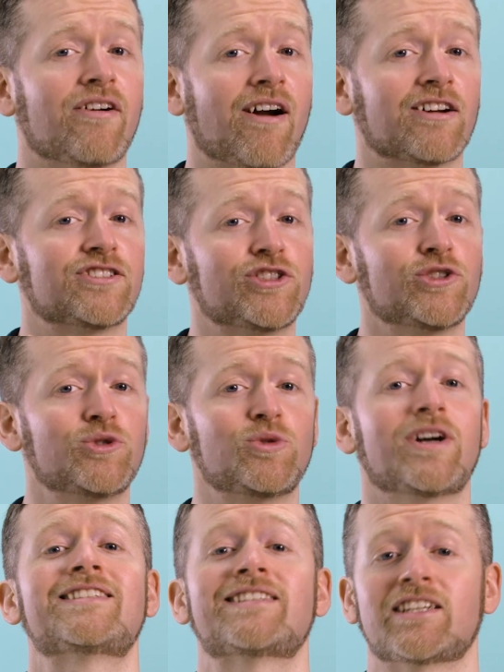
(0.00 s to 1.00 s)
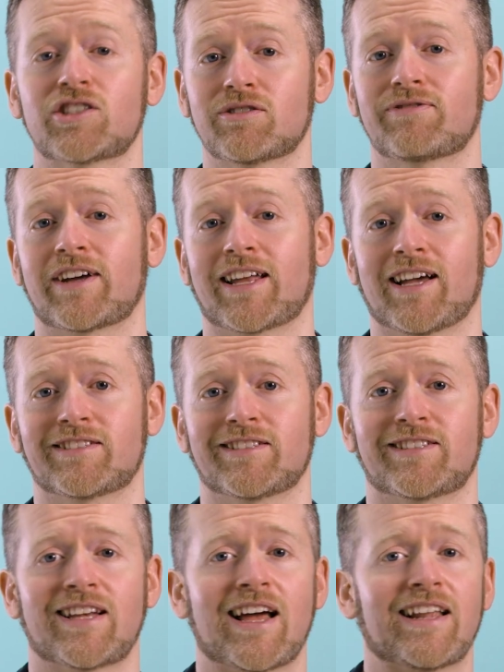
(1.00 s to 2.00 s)
There are two essential fatty
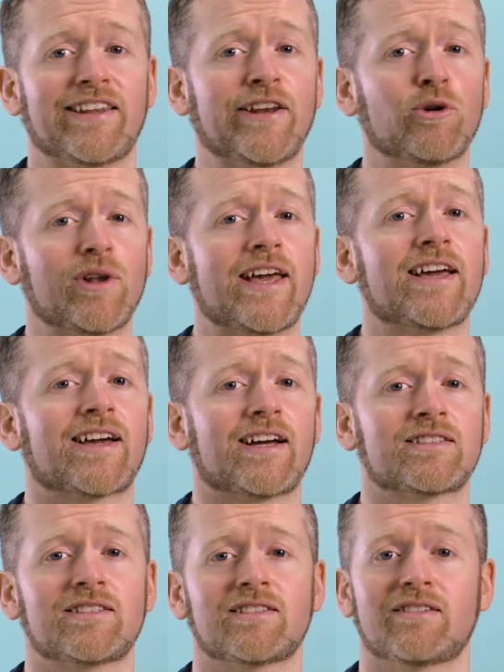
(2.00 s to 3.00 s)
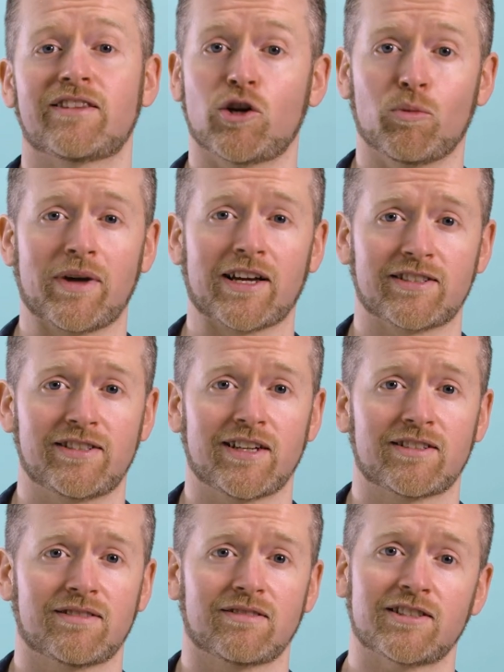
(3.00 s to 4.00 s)
acids, linoleic acid, the
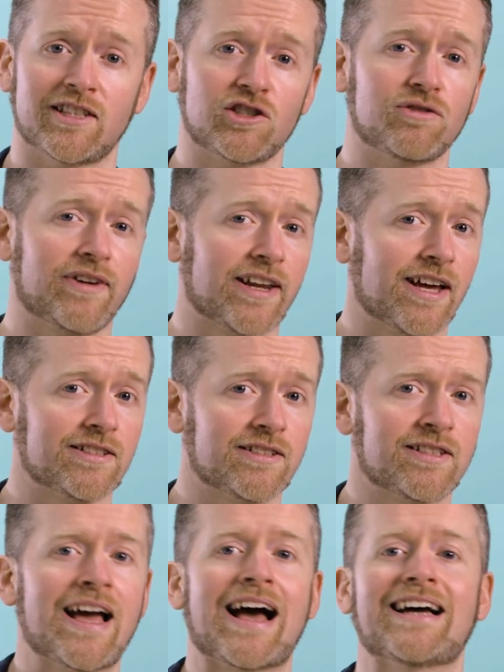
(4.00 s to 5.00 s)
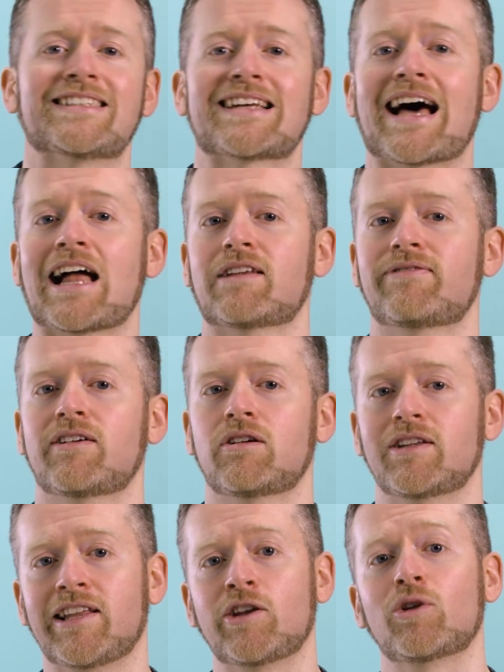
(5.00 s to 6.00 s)
omega-6 essential fatty acid, and
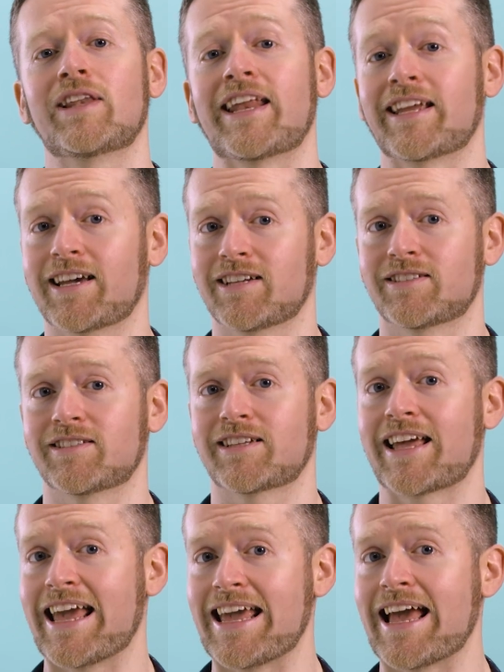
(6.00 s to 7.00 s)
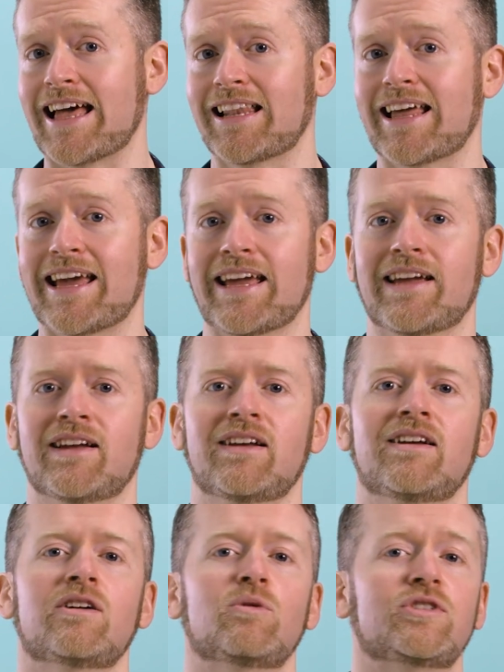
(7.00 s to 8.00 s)
alpha-linolenic acid, ALA,
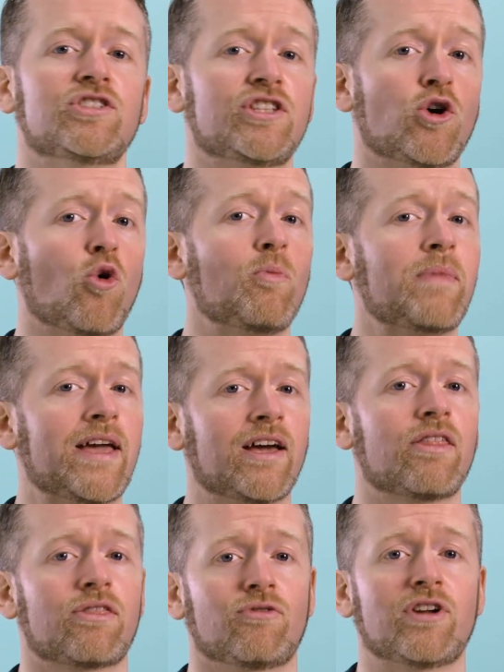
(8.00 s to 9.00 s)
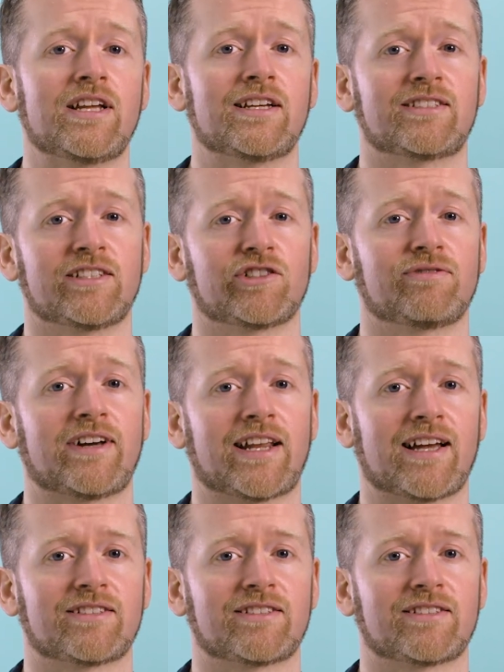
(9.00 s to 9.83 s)
which is the omega-3 essential fatty